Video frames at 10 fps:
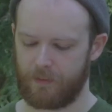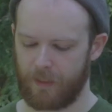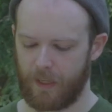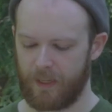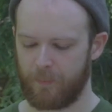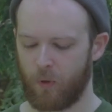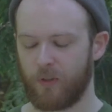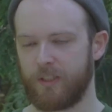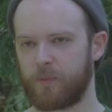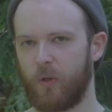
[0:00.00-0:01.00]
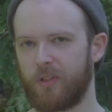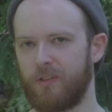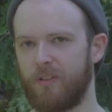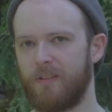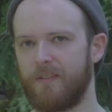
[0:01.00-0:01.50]
I'm going to
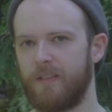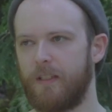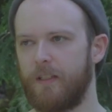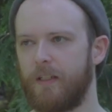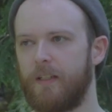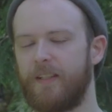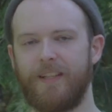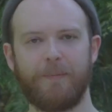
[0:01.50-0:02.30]
spoil the